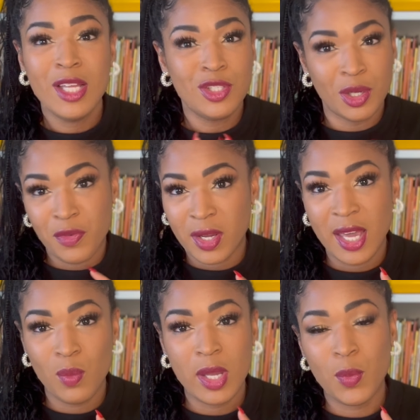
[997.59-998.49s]
Don't
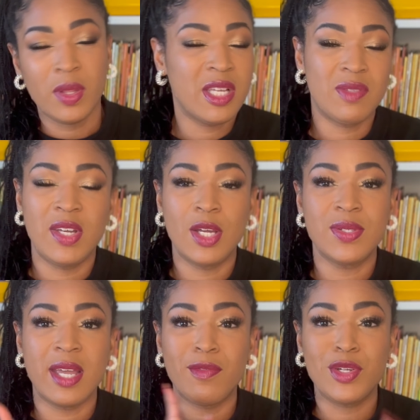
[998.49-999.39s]
forget, we release videos
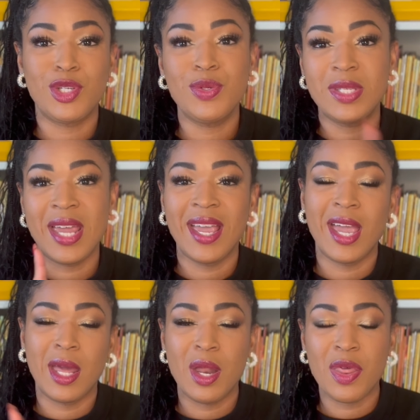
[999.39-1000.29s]
every Tuesday
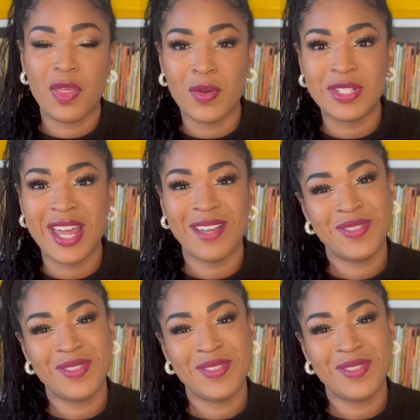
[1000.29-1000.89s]
and Thursday.